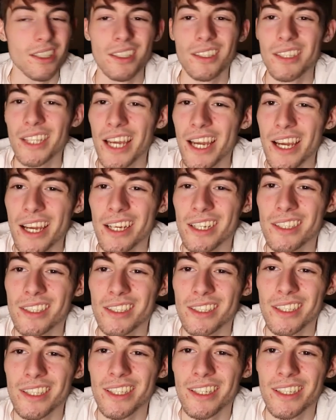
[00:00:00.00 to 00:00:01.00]

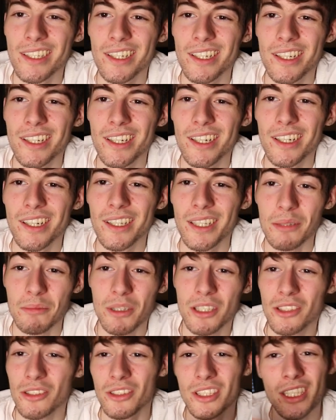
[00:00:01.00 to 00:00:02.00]
Lex and like
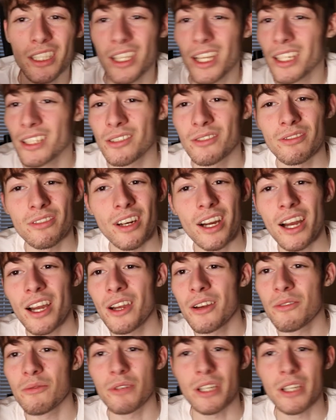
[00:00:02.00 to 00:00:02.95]
Mr. T Lexify.